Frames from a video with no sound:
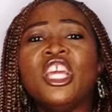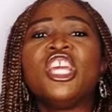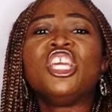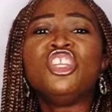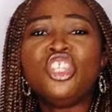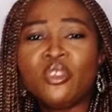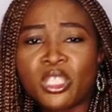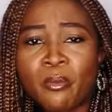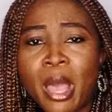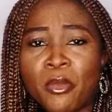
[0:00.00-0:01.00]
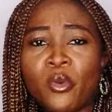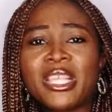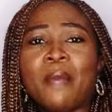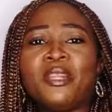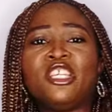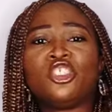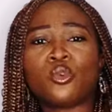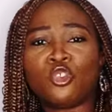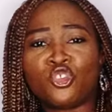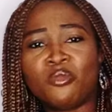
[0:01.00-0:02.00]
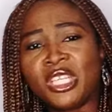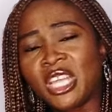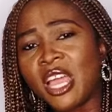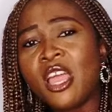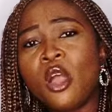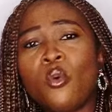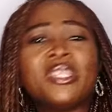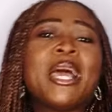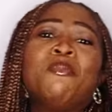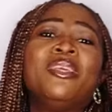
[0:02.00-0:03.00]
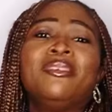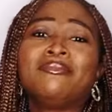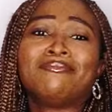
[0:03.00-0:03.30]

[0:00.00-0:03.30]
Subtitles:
in news department, what's happening in social media, what's happening